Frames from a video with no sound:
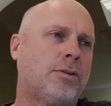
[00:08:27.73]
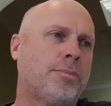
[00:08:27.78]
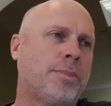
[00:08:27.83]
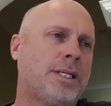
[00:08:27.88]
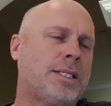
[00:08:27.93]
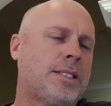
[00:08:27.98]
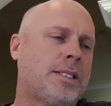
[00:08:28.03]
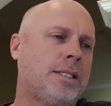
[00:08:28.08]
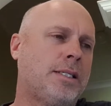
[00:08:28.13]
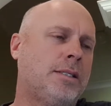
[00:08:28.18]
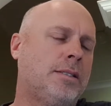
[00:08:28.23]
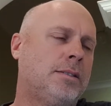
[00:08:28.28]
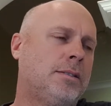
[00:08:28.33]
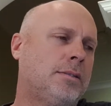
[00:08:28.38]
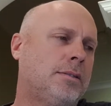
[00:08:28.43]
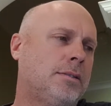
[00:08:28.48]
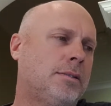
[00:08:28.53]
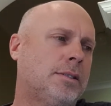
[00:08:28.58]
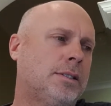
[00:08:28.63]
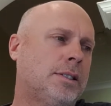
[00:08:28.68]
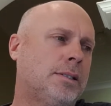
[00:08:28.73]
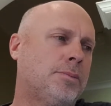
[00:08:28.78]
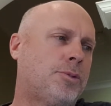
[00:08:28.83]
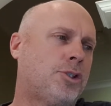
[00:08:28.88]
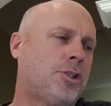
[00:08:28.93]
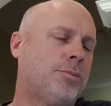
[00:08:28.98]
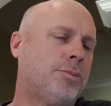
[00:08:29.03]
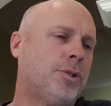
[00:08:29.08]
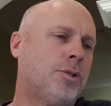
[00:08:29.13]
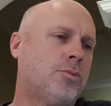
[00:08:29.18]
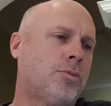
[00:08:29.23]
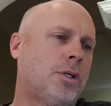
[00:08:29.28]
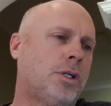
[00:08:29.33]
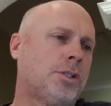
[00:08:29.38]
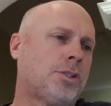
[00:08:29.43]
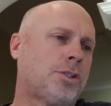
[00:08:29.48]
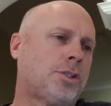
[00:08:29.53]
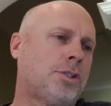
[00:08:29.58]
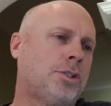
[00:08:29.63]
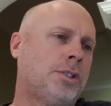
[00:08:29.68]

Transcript: Messi tribute watch.